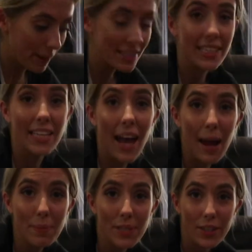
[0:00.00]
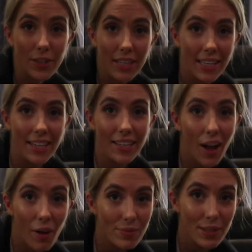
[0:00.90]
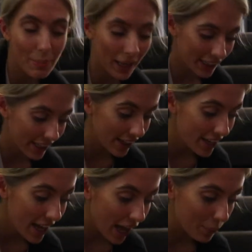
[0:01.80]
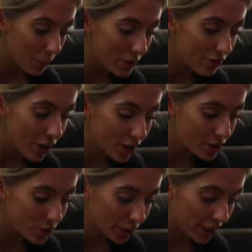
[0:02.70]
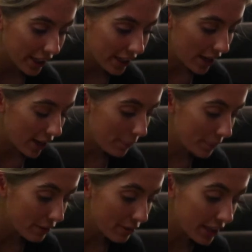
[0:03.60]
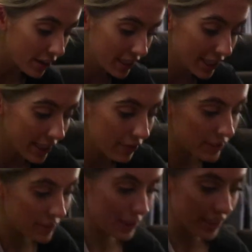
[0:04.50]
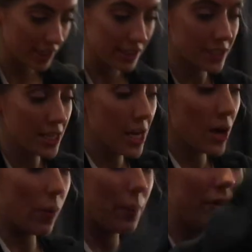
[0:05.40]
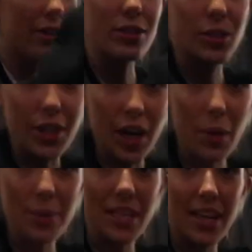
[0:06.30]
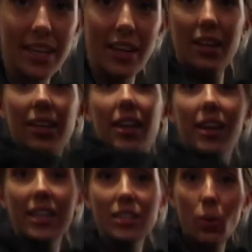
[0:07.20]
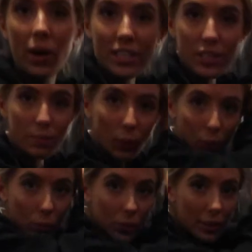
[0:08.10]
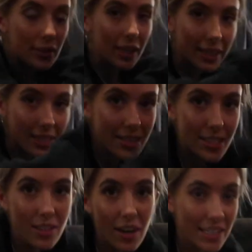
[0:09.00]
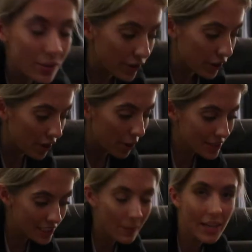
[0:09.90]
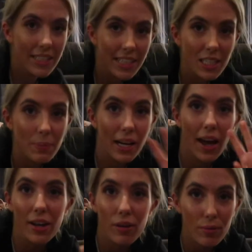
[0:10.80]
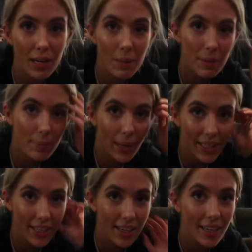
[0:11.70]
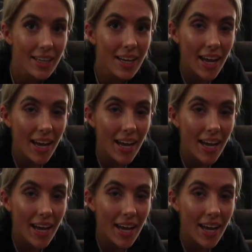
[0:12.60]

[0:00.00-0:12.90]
basically absolutely loves the blanket, and when we first got it, they really kindly gifted me these. When we first got it, I was like, it's quite small, like it's the size of her, and I was expecting it to be like a really big blanket,